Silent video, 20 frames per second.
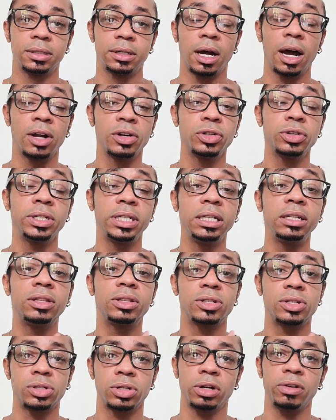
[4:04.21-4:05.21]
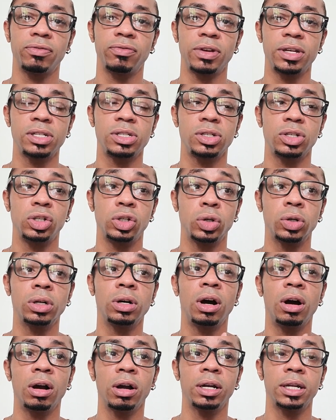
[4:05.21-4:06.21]
Underneath the surface, your
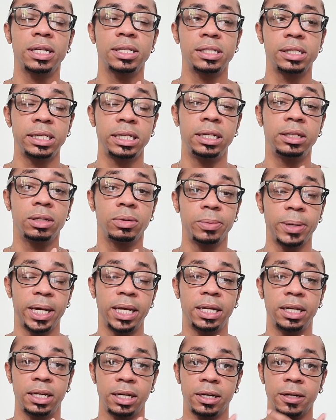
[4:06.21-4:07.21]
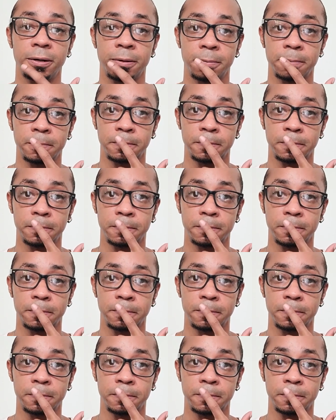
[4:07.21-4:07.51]
heart is leading the way here